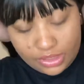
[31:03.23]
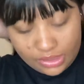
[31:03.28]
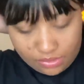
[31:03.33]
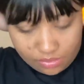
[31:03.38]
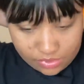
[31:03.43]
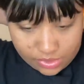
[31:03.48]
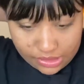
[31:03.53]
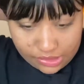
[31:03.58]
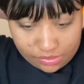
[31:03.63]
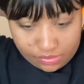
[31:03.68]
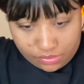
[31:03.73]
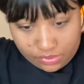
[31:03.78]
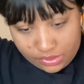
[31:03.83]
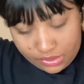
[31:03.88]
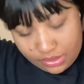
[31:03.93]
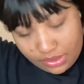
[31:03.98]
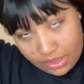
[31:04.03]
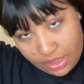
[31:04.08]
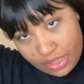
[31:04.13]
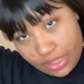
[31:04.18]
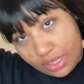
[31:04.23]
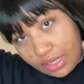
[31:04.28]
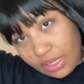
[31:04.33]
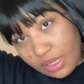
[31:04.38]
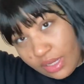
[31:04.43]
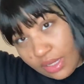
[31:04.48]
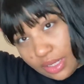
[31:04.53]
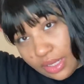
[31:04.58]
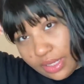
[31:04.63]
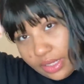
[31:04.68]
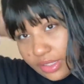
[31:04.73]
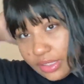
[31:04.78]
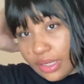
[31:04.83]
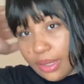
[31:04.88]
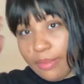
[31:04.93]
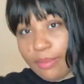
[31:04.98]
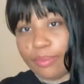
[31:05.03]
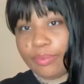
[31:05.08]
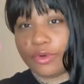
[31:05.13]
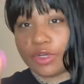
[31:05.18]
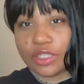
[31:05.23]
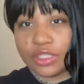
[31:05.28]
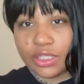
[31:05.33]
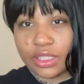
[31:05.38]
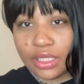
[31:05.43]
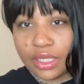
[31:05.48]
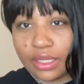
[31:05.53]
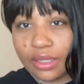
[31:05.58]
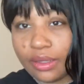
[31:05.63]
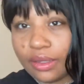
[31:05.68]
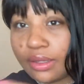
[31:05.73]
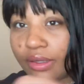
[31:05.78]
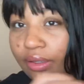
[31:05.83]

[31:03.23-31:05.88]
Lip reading: you don't end up brushing it